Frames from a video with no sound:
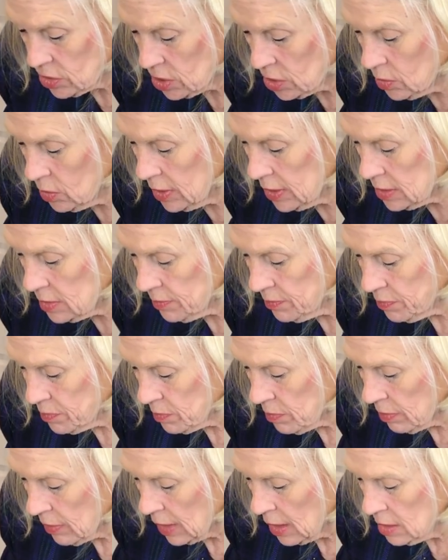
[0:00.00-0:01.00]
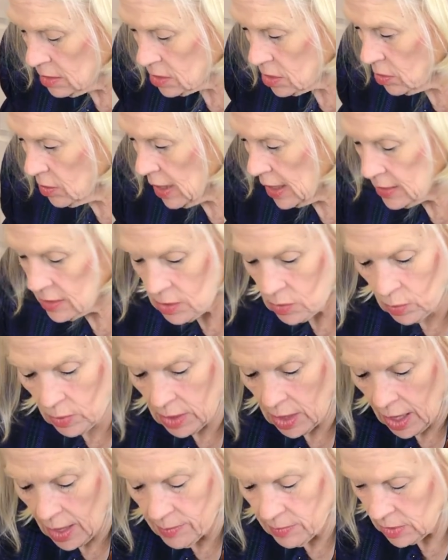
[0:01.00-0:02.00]
to it. So that's what
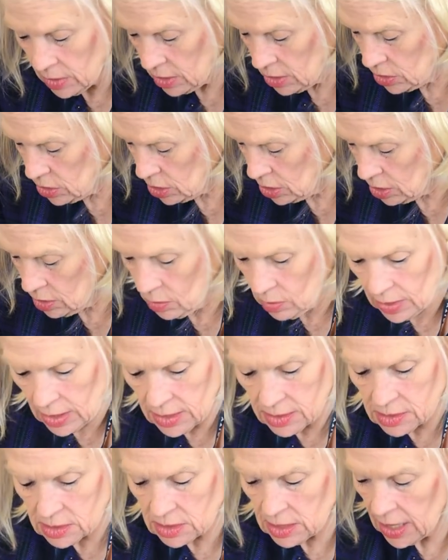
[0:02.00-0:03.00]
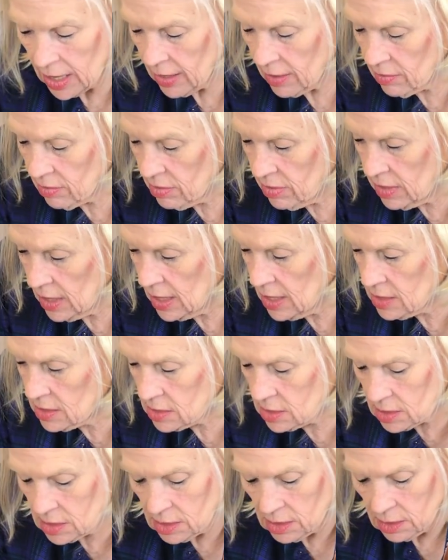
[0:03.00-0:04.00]
I'm going to do, is take
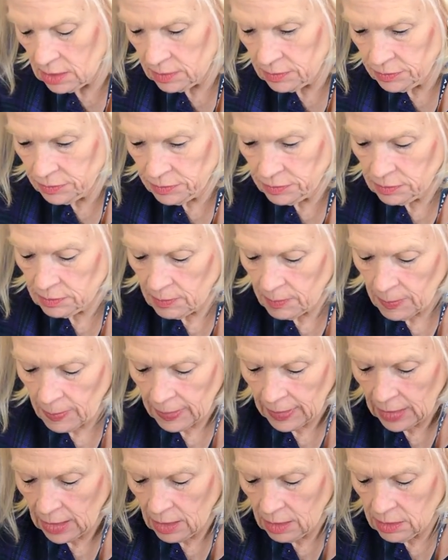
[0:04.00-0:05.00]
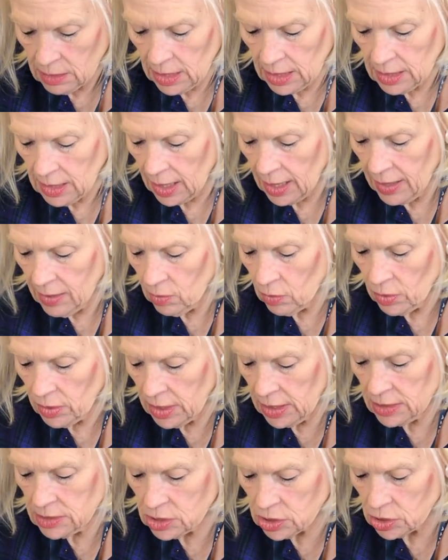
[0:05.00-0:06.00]
this that I
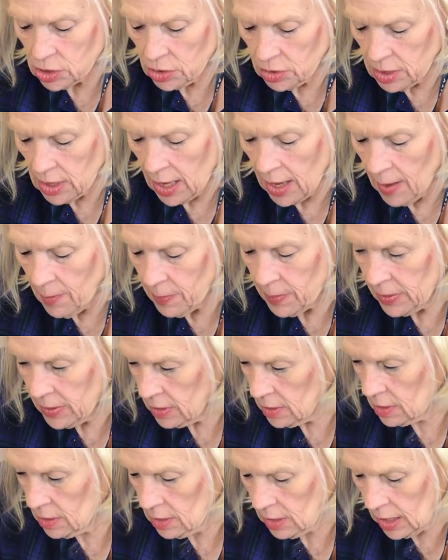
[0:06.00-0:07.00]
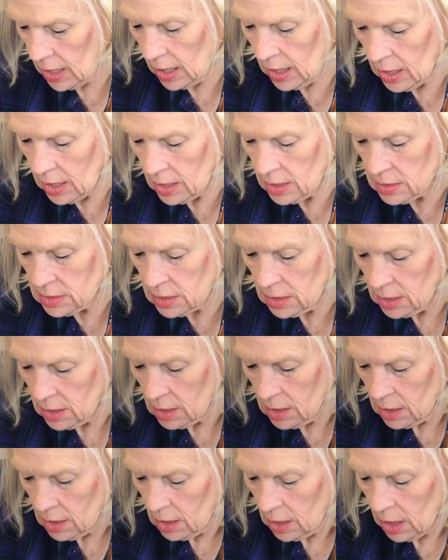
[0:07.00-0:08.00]
already stirred up, and
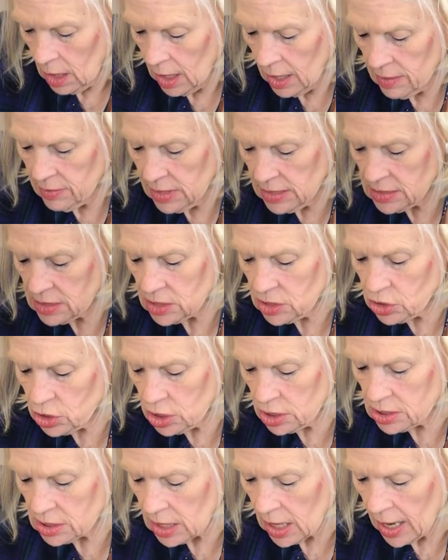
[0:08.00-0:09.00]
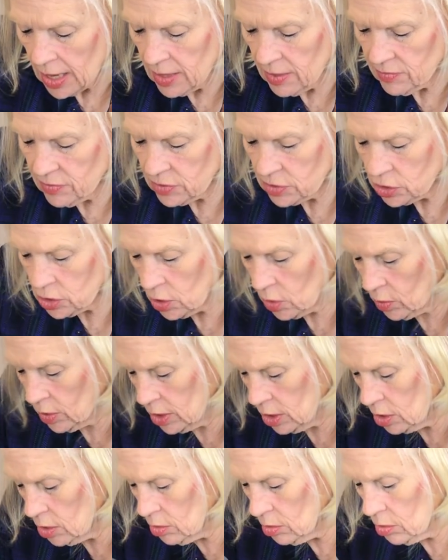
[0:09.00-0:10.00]
this is just kind of
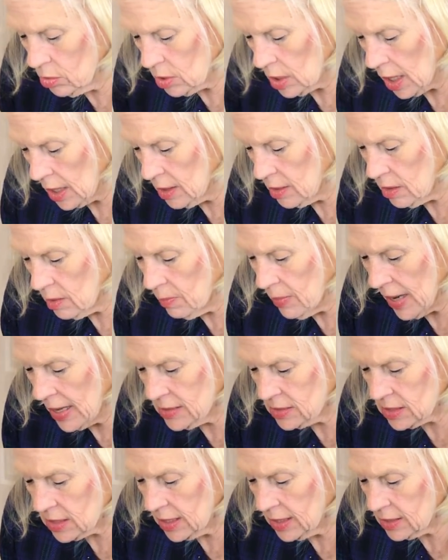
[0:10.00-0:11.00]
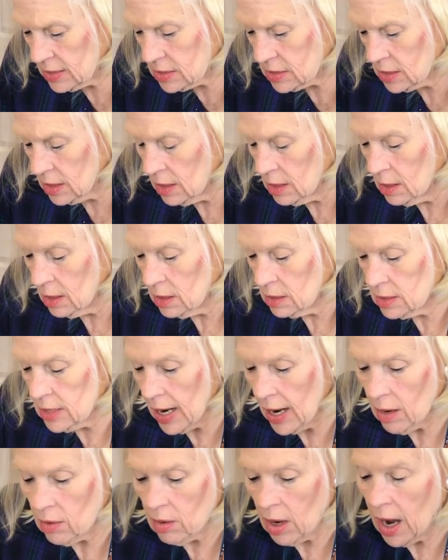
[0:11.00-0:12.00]
showing you kind of the basics.
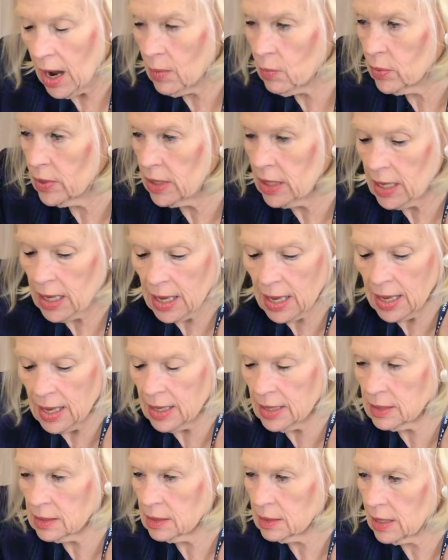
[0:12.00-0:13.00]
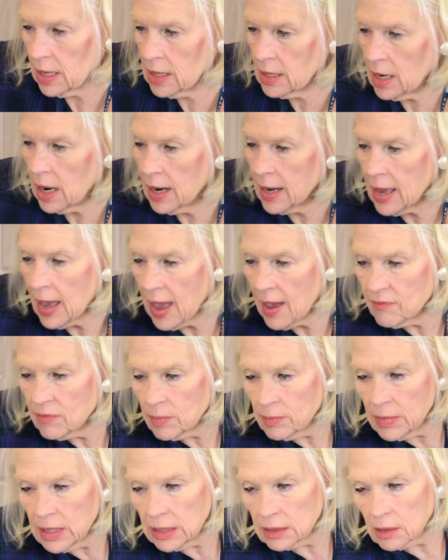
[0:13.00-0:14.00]
Now, I went ahead and I have a
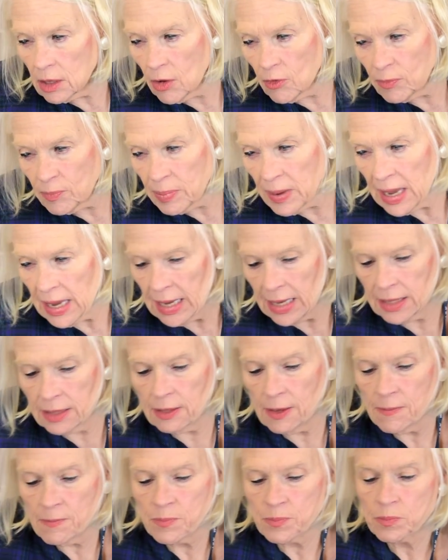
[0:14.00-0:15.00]
meatloaf pan,